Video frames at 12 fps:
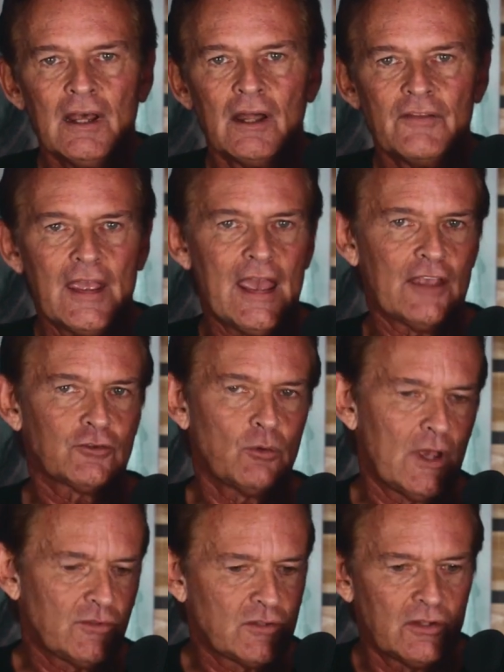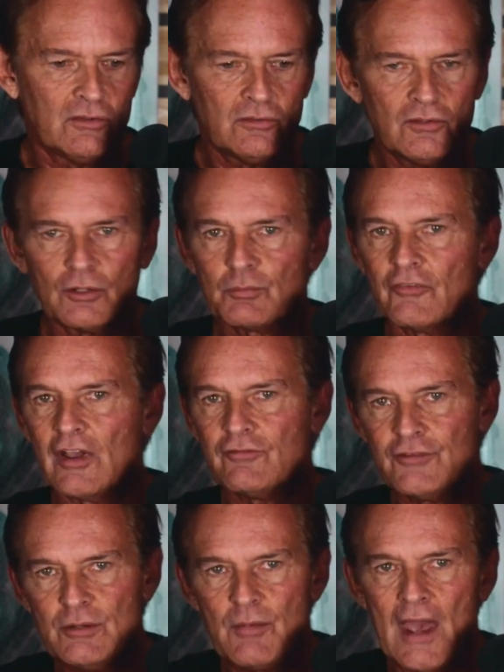They ask questions, you can provide
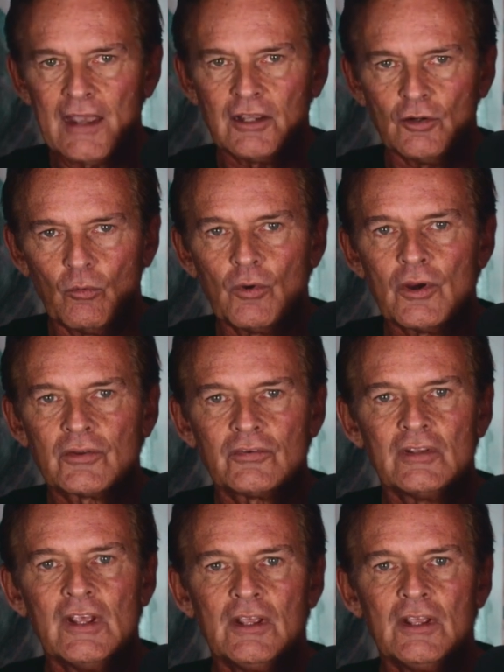feedback and it works.